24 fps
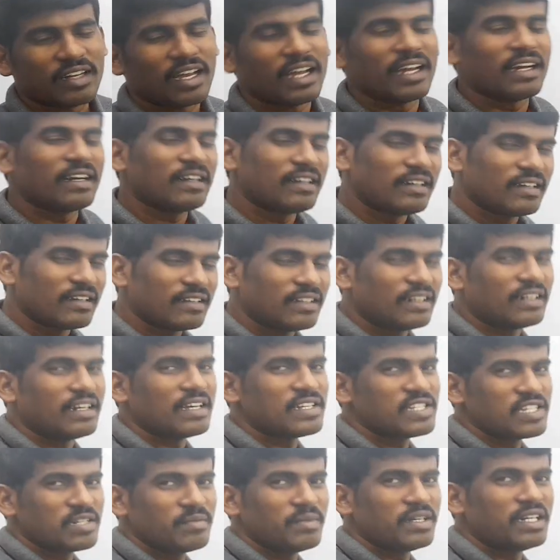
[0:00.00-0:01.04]
and that
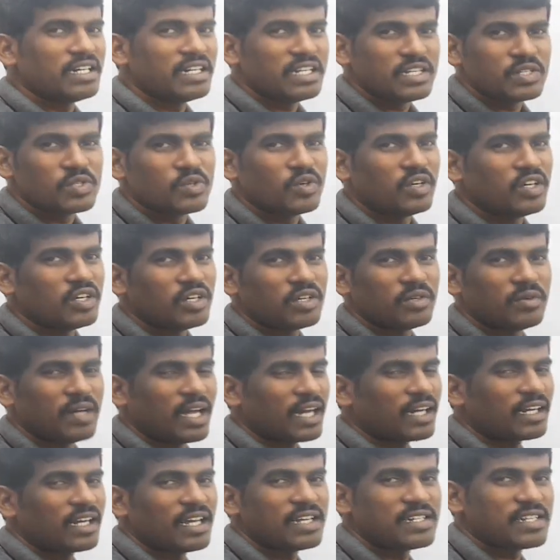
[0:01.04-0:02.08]
doesn't mean it is going to
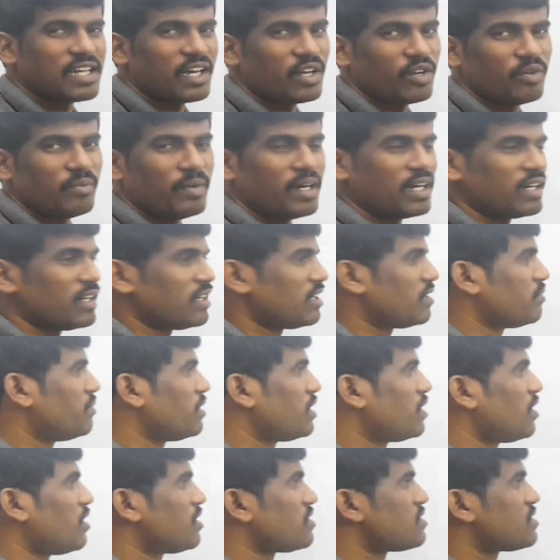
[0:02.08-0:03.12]
act as aromatic
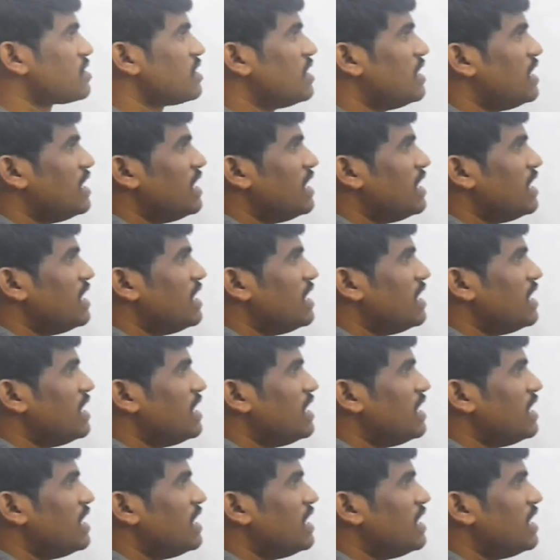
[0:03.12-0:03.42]
because